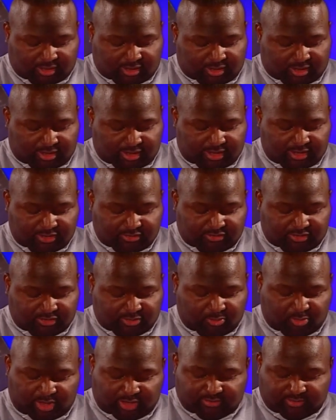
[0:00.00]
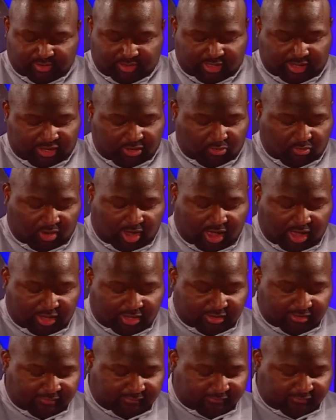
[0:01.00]
And it's just basically like
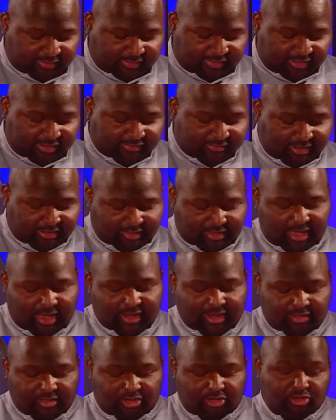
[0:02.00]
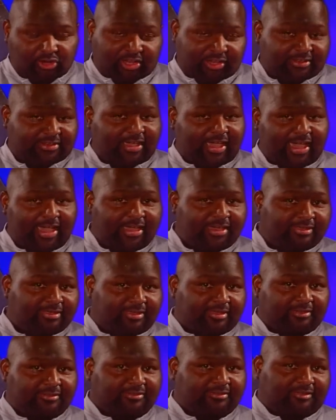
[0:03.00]
Growlithe and things like that. And then you could take
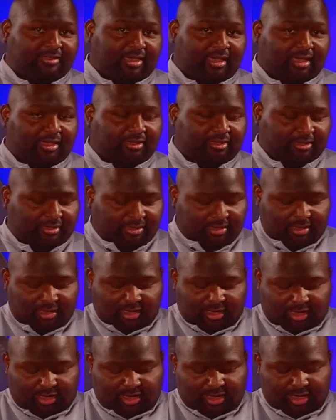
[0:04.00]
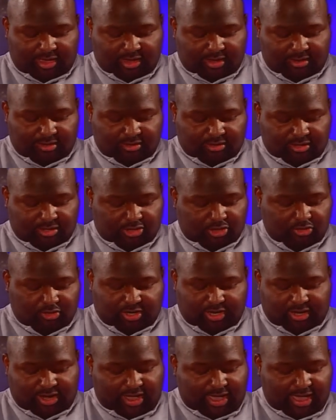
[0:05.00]
this deck and you
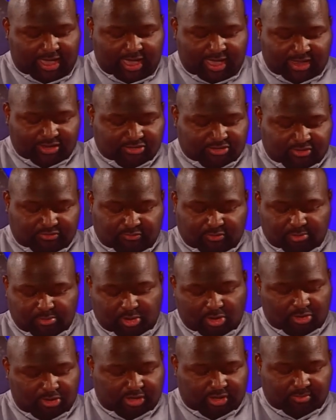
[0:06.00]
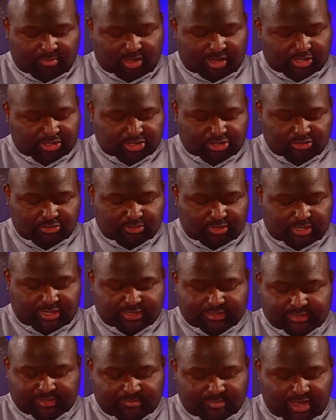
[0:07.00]
can add different Pokemon to it
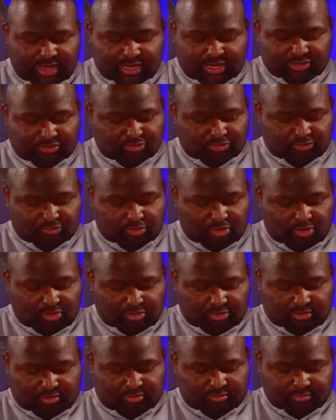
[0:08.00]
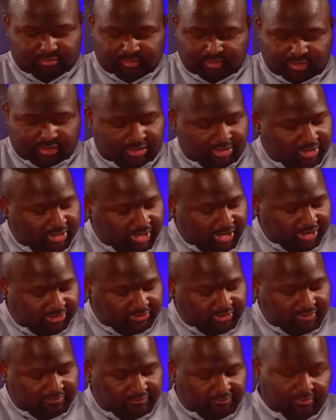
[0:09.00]
to make it stronger. Like
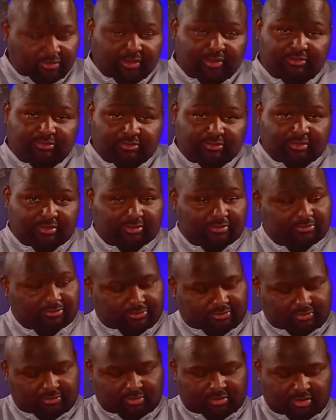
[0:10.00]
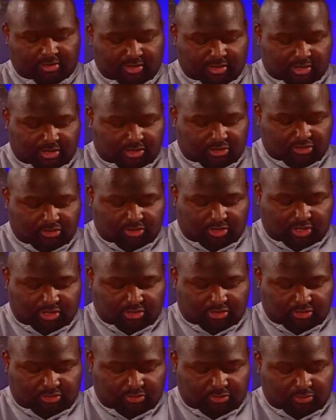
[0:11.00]
say for instance, you could
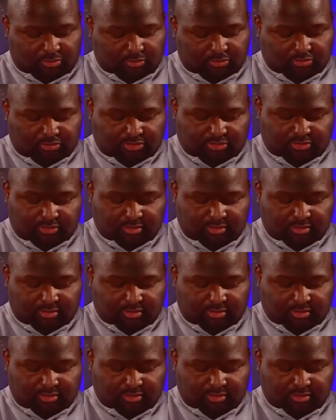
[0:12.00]
use